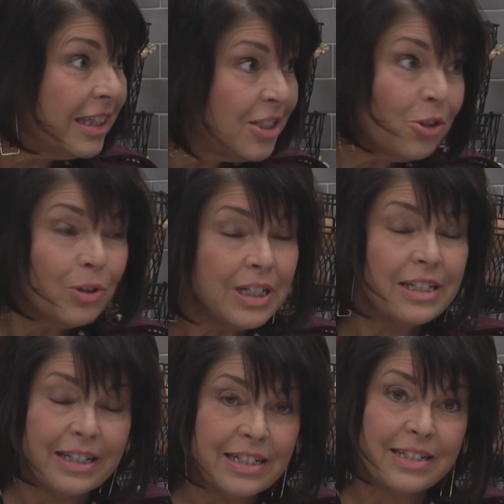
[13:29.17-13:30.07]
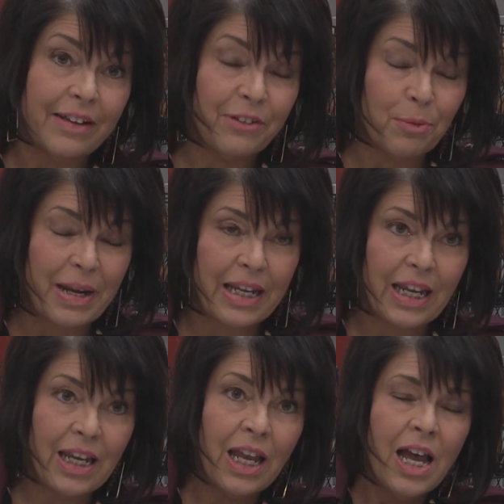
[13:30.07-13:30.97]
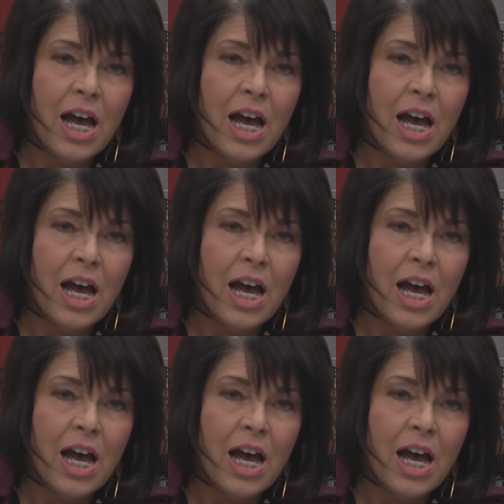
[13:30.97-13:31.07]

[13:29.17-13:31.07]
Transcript: the stuff you're making.